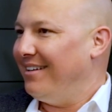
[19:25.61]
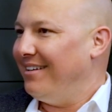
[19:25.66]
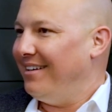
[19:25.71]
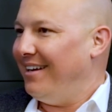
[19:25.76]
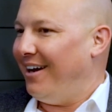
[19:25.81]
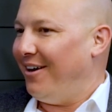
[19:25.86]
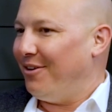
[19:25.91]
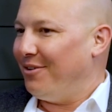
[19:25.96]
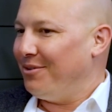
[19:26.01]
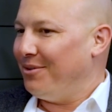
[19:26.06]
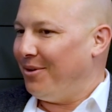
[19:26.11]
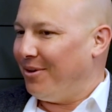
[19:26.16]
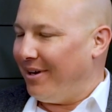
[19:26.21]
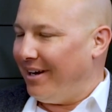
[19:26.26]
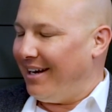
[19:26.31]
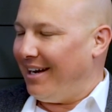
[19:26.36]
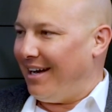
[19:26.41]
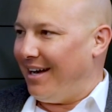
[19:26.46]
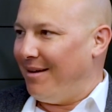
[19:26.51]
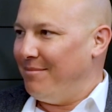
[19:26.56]
Now,
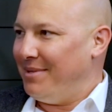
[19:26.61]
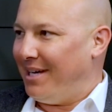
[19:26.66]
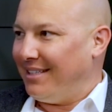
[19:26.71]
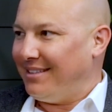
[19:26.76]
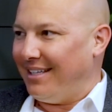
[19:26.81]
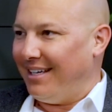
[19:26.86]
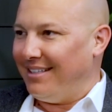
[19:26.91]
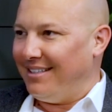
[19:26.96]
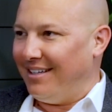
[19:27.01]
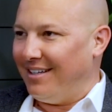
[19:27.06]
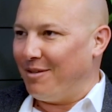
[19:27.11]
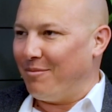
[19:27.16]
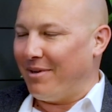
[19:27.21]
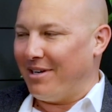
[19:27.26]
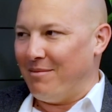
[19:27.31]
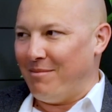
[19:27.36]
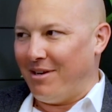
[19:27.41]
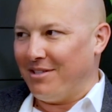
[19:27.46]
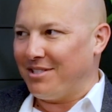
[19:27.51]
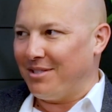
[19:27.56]
Lori, I'm not that young,
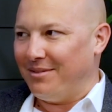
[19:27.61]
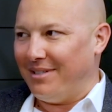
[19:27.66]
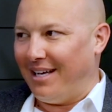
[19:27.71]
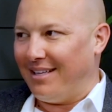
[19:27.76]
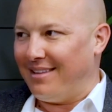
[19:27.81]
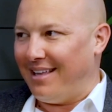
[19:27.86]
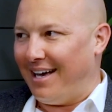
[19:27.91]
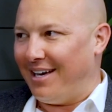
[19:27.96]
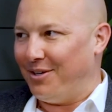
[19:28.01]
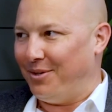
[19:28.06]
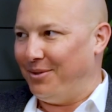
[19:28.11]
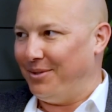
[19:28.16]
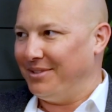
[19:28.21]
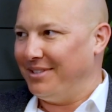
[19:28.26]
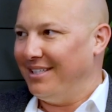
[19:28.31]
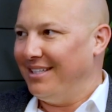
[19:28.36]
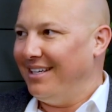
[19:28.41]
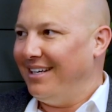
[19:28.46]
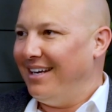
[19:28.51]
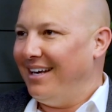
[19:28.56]
but I'm also not that
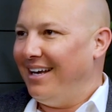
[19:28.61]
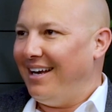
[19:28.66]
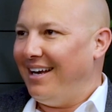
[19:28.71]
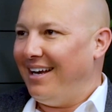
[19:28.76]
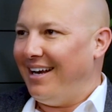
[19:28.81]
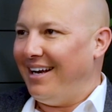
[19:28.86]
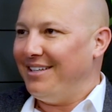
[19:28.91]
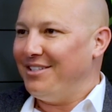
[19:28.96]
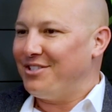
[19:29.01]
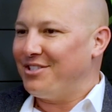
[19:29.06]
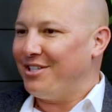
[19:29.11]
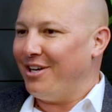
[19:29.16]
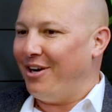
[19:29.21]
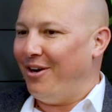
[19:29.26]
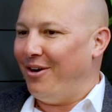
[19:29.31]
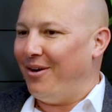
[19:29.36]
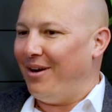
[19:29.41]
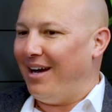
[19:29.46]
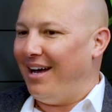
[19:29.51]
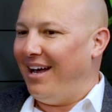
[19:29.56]
old. And
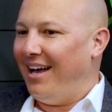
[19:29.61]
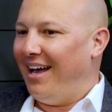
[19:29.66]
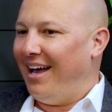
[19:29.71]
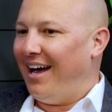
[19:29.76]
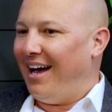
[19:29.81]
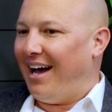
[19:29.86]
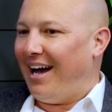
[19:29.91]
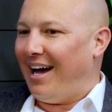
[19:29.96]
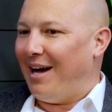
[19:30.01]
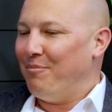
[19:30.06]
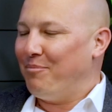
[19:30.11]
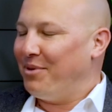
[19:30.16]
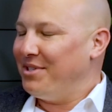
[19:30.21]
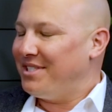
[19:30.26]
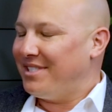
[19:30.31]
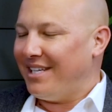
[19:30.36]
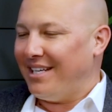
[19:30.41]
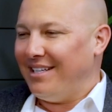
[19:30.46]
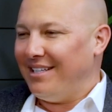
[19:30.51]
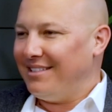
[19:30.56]
so I'm
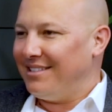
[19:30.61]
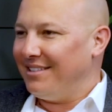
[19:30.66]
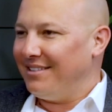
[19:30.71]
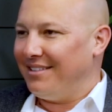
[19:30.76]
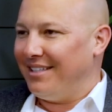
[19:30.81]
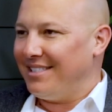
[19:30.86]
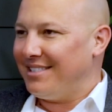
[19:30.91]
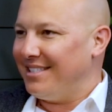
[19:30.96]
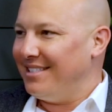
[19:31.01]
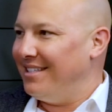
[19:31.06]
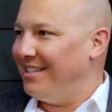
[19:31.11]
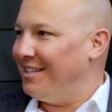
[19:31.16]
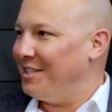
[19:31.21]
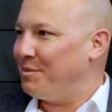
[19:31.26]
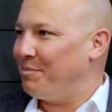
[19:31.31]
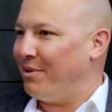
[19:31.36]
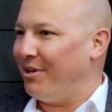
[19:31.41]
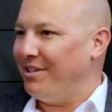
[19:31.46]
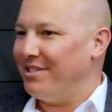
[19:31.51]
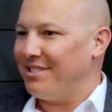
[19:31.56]
proceeding to listen to this
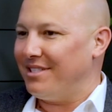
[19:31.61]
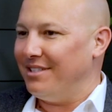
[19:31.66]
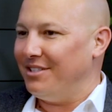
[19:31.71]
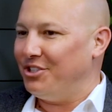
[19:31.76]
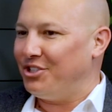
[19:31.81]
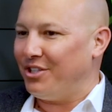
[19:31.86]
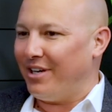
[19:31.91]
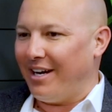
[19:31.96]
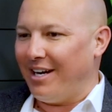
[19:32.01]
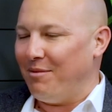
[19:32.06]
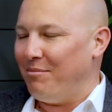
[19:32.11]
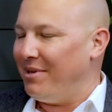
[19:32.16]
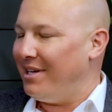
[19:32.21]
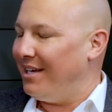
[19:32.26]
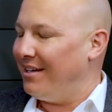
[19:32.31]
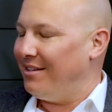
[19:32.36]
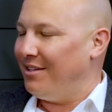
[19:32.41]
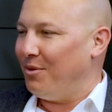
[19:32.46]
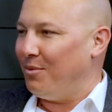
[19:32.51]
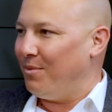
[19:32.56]
person train me
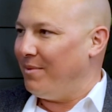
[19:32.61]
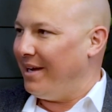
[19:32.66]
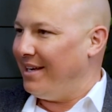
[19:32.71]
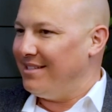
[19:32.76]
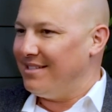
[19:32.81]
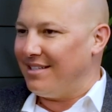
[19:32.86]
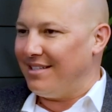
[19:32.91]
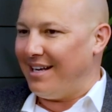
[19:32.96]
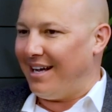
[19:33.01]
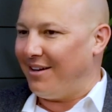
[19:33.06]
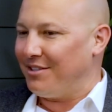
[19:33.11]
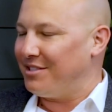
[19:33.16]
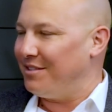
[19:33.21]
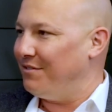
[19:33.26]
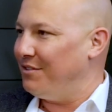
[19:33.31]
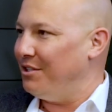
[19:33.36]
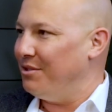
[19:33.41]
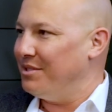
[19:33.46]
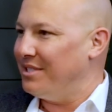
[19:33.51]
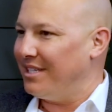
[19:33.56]
on the ins and outs
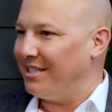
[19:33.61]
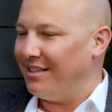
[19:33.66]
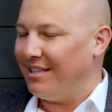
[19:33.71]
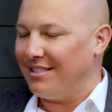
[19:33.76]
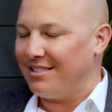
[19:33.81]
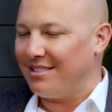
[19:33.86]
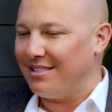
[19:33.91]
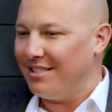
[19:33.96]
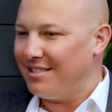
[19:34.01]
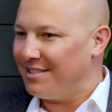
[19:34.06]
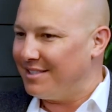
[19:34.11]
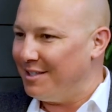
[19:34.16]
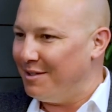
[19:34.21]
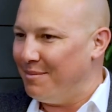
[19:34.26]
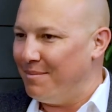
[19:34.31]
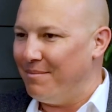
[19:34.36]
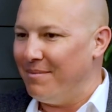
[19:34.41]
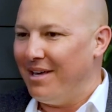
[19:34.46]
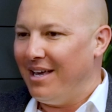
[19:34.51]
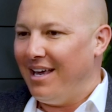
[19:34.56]
of using this
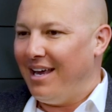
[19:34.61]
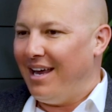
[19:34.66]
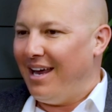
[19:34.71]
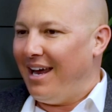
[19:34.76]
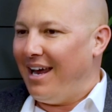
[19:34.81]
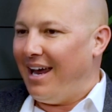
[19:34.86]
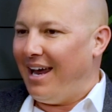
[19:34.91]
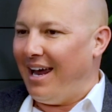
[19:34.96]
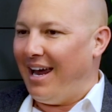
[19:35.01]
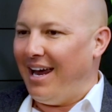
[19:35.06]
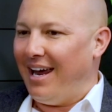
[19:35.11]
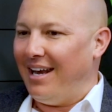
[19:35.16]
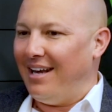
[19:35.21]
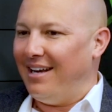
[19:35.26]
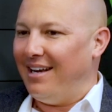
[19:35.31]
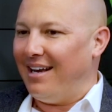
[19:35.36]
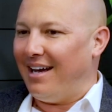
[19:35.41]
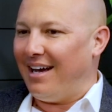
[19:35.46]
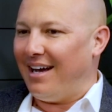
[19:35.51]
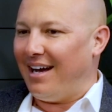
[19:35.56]
system.
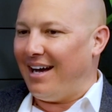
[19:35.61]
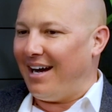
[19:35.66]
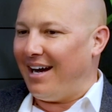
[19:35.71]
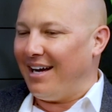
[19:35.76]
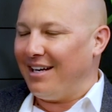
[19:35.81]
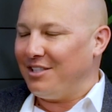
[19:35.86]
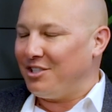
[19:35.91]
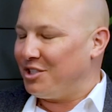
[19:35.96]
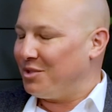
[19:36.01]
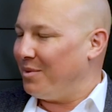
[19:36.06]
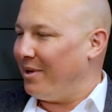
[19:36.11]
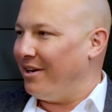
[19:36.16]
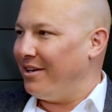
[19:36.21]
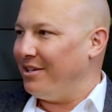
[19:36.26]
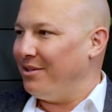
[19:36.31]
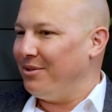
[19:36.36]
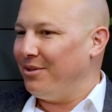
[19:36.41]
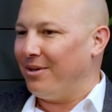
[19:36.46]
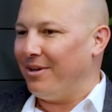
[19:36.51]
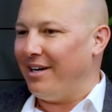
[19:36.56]
And I swear to
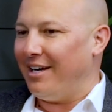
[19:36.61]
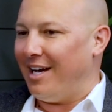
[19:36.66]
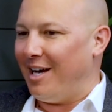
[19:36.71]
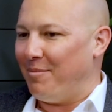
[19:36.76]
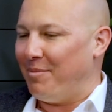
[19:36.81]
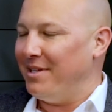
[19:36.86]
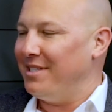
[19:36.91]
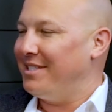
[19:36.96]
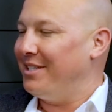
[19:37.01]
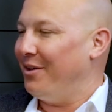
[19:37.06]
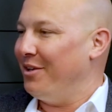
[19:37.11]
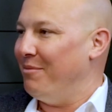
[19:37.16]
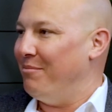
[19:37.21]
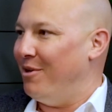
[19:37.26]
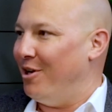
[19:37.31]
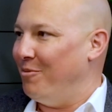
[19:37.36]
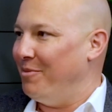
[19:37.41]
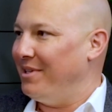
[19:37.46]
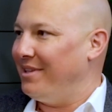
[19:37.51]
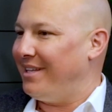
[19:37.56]
you, Lori, up until the
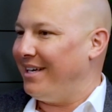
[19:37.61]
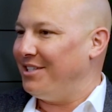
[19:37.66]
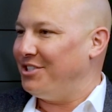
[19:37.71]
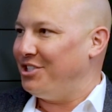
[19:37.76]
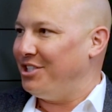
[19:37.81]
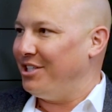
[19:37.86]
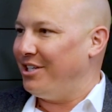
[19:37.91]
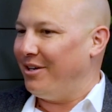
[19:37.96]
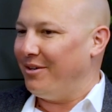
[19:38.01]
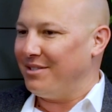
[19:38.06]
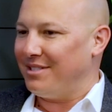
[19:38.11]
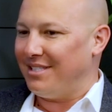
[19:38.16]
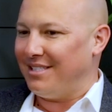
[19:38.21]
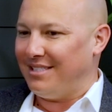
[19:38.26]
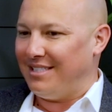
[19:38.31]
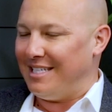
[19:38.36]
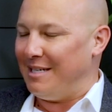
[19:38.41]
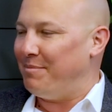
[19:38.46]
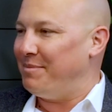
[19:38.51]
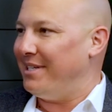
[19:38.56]
moment that she goes
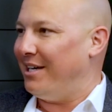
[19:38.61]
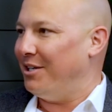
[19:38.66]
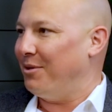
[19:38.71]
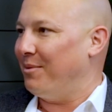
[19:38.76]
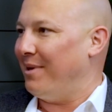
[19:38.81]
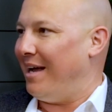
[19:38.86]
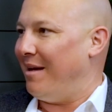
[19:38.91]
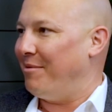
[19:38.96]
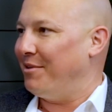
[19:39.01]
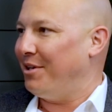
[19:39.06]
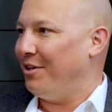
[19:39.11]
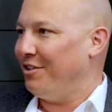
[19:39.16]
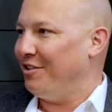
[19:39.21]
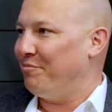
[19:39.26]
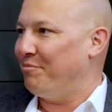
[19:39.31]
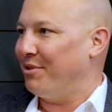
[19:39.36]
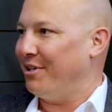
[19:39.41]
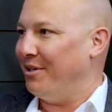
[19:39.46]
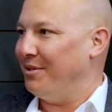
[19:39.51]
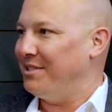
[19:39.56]
deep down a rabbit hole
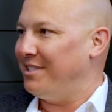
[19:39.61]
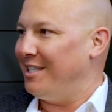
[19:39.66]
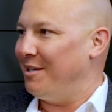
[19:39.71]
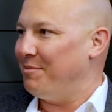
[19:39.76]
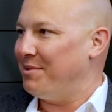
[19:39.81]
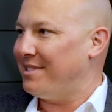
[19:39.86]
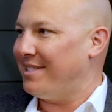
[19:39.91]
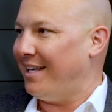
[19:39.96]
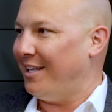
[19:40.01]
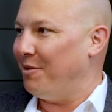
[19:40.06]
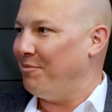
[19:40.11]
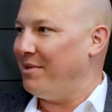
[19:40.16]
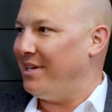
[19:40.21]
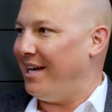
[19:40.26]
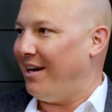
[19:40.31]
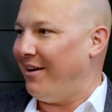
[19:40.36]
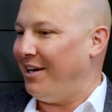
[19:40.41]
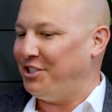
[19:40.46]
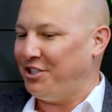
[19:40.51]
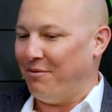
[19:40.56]
of pro tips telling me
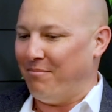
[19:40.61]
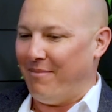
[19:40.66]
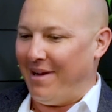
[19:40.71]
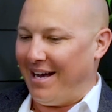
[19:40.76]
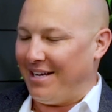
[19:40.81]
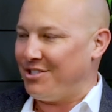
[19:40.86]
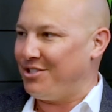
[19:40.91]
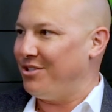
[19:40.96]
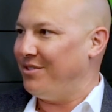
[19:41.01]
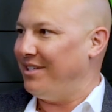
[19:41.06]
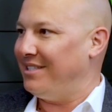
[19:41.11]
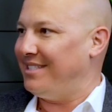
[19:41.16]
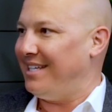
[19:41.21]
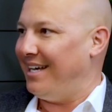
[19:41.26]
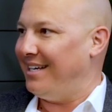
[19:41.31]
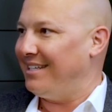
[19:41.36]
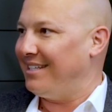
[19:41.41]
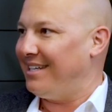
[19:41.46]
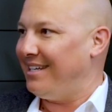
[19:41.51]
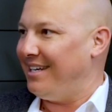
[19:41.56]
how I should master the
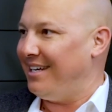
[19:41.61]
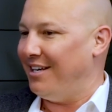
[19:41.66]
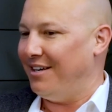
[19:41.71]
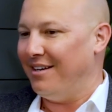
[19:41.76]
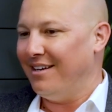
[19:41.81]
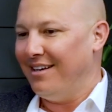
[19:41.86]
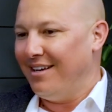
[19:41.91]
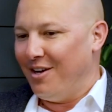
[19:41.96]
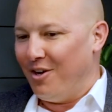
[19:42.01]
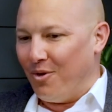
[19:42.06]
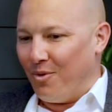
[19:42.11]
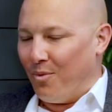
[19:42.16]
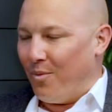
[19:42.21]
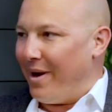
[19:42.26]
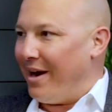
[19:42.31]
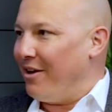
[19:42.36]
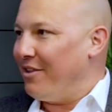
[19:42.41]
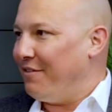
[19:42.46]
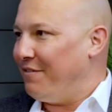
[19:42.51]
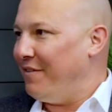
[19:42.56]
10 key and
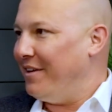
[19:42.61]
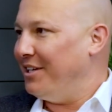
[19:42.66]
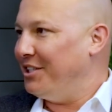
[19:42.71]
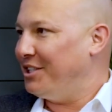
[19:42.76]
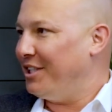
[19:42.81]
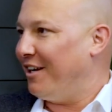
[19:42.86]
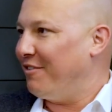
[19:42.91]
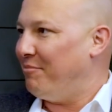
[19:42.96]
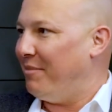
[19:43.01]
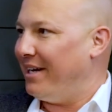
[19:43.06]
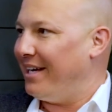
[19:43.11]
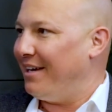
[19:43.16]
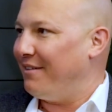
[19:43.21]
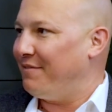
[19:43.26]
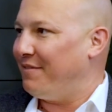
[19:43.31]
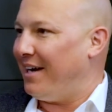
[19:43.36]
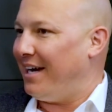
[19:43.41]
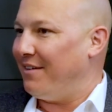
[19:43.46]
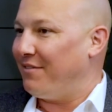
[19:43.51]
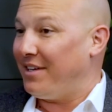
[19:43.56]
wear the finish off my
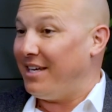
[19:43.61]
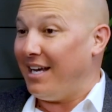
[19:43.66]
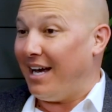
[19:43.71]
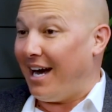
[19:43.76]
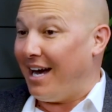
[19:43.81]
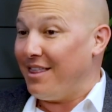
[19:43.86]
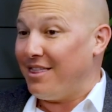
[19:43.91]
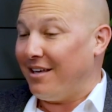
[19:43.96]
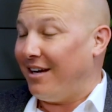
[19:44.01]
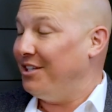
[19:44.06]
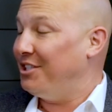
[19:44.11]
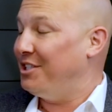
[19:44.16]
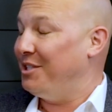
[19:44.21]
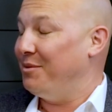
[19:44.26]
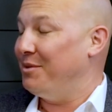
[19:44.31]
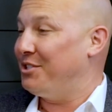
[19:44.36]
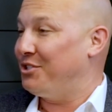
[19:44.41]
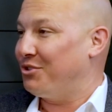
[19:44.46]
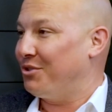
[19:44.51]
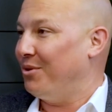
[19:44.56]
F5 key, I thought she
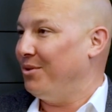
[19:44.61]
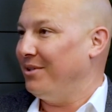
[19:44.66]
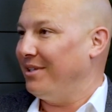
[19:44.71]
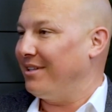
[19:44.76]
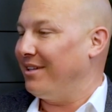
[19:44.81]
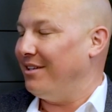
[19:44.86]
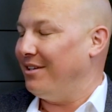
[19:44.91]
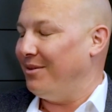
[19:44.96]
was trolling the